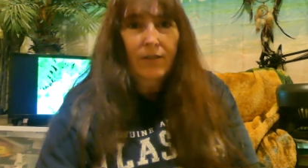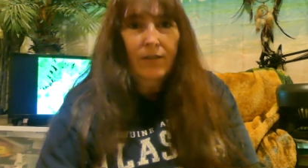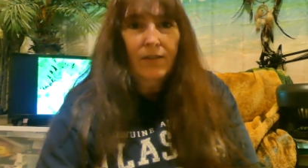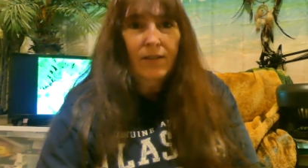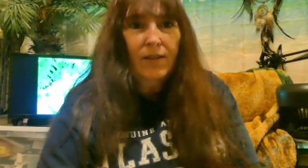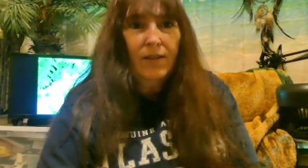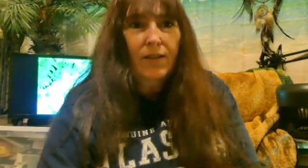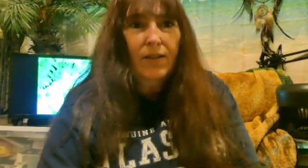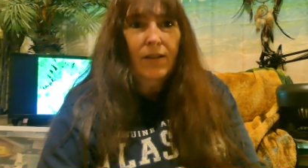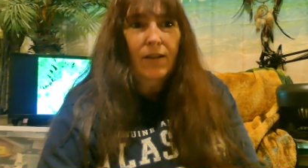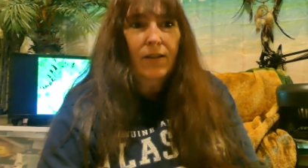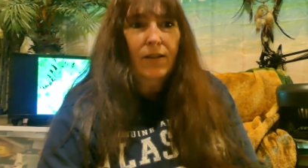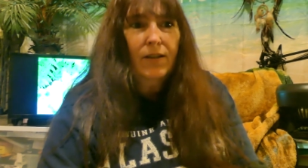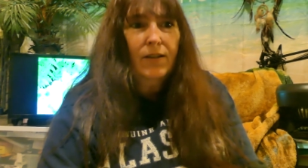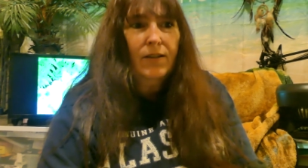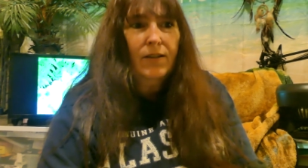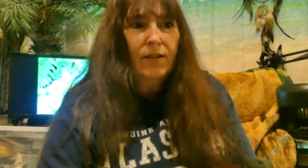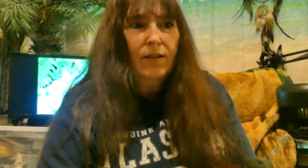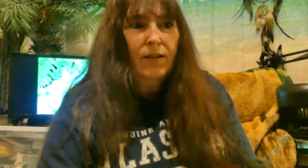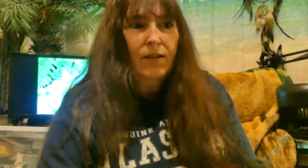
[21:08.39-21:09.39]
in Sitka, and
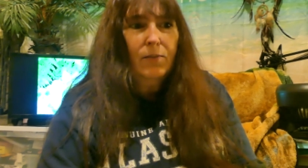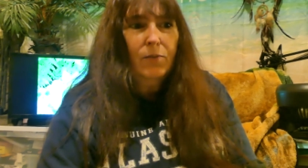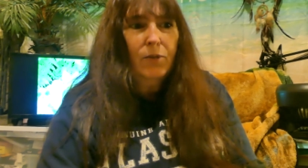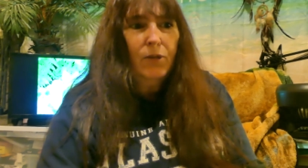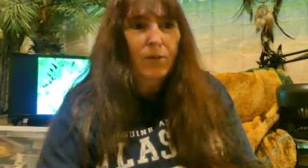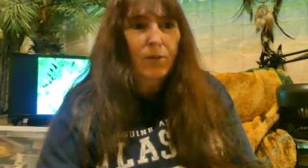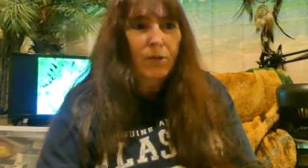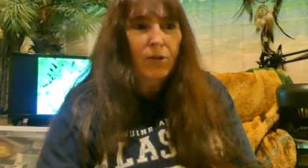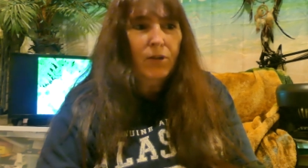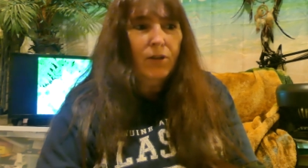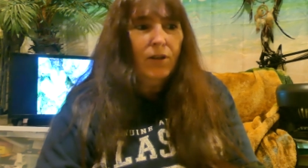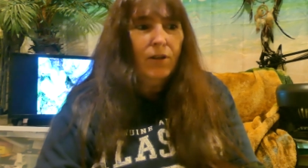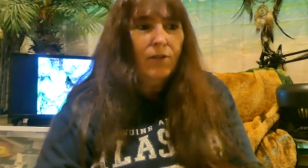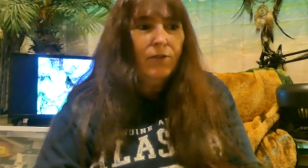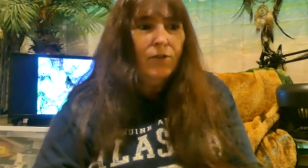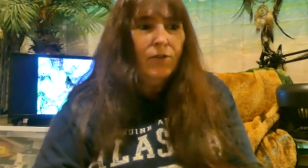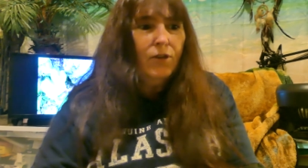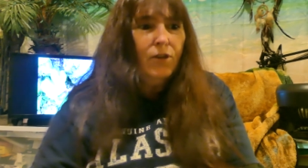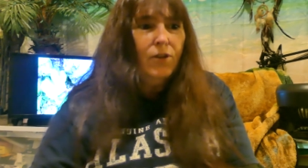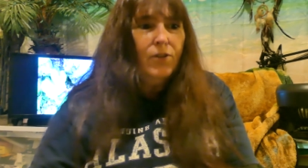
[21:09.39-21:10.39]
that's kind of what I'm going to
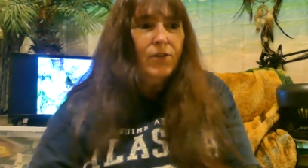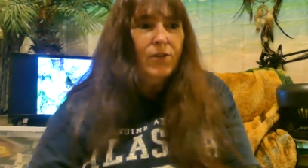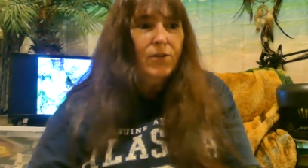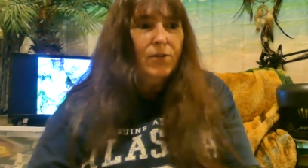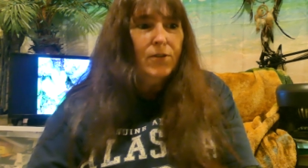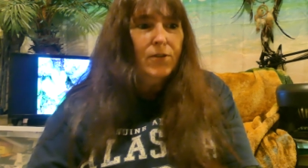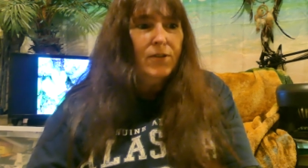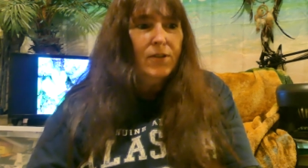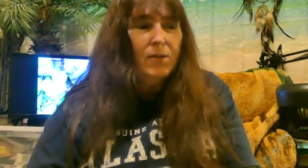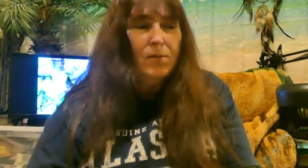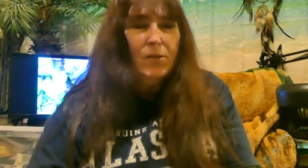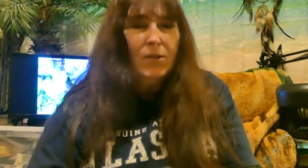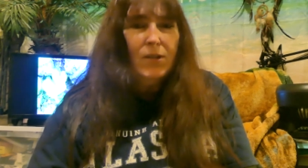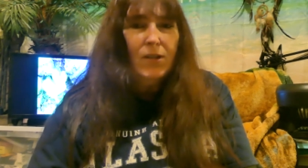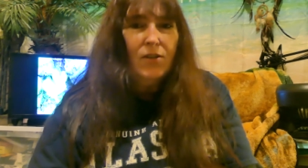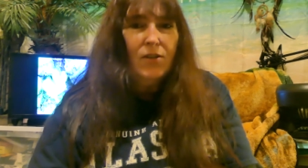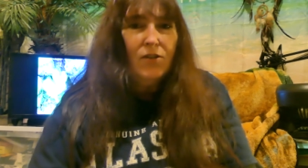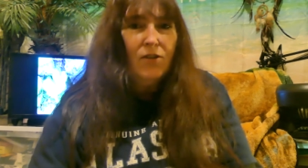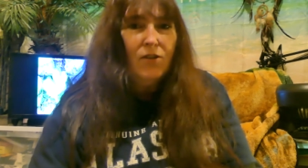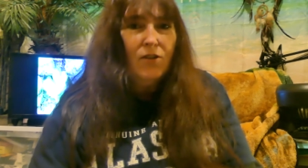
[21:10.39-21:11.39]
cover also is some of the
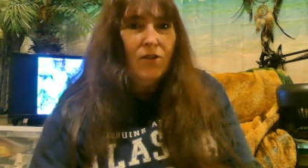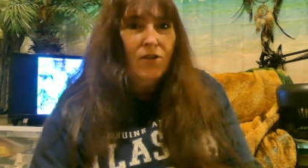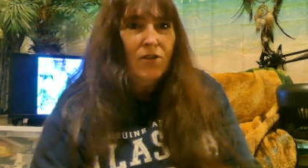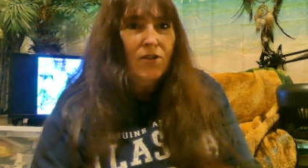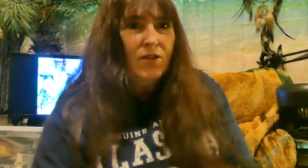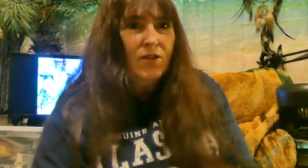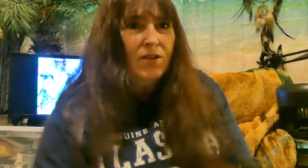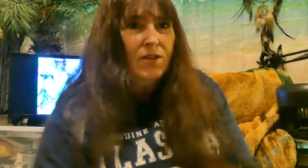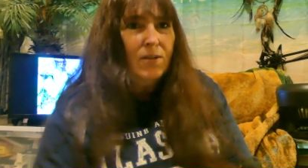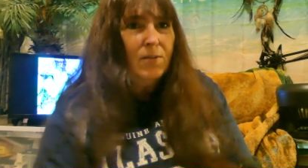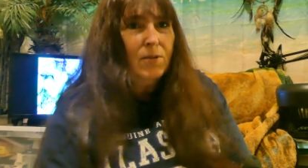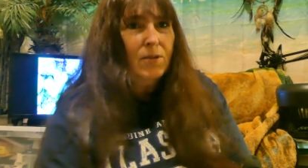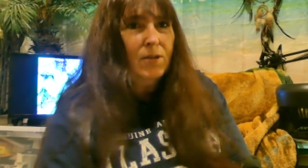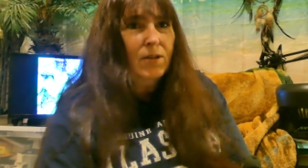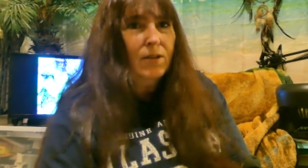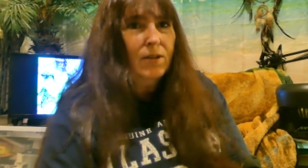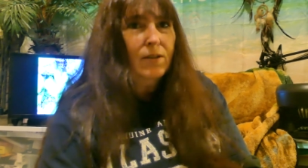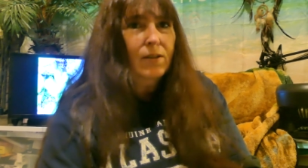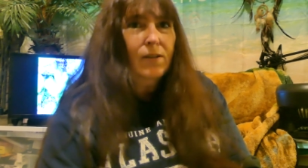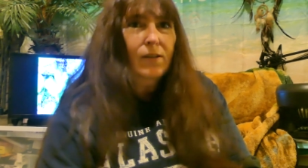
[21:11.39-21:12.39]
excursions, some of
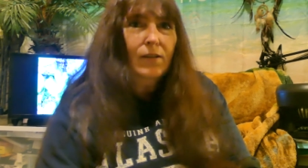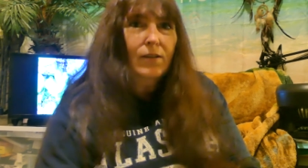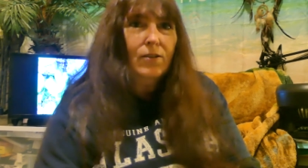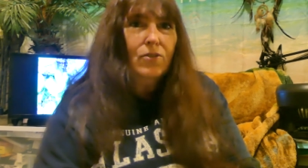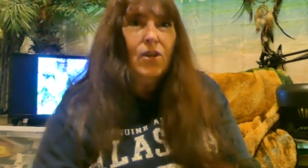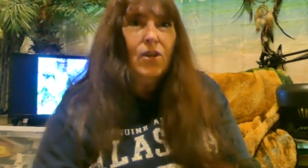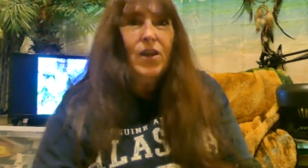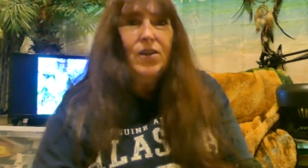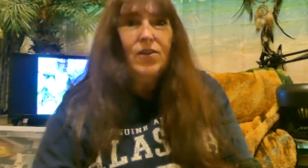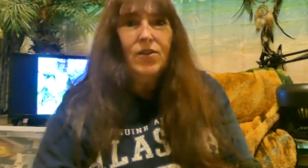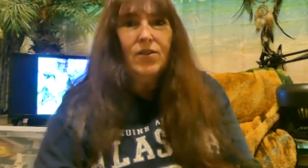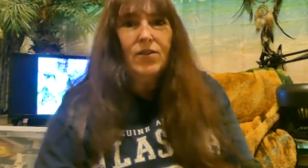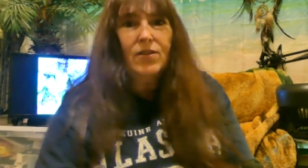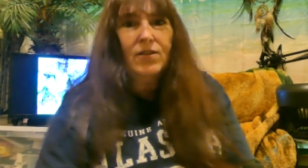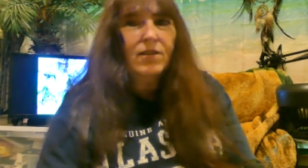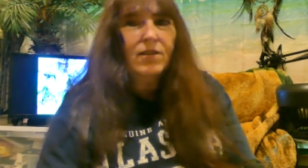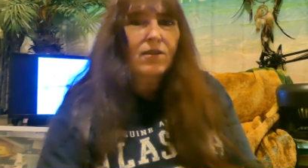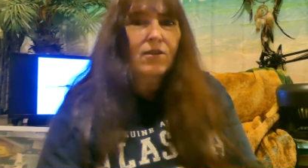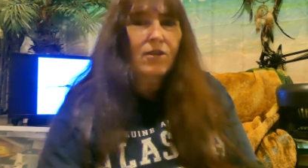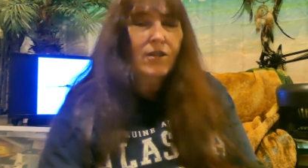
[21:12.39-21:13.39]
the attractions
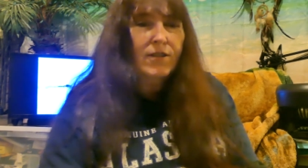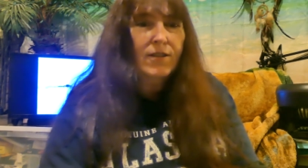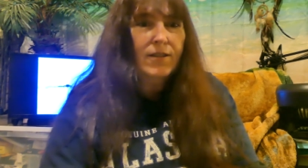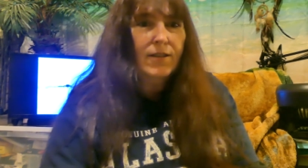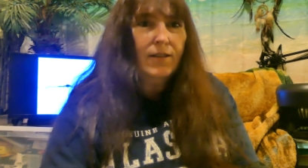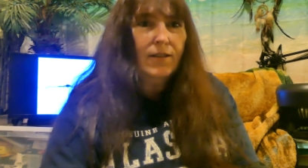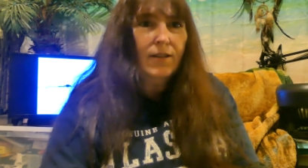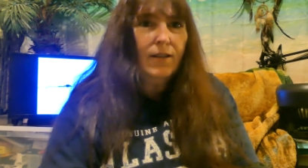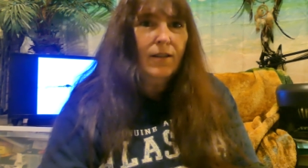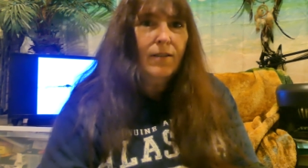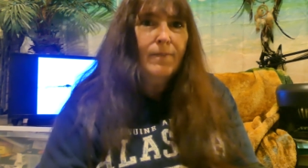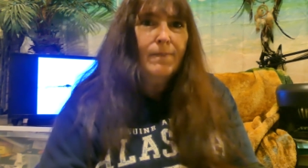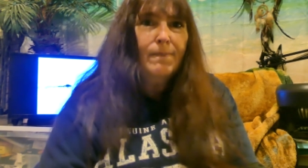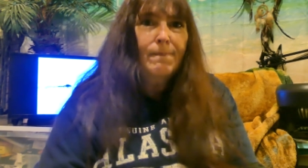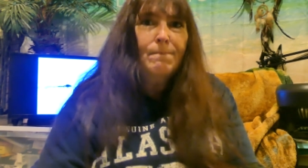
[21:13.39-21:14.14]
there on Sitka.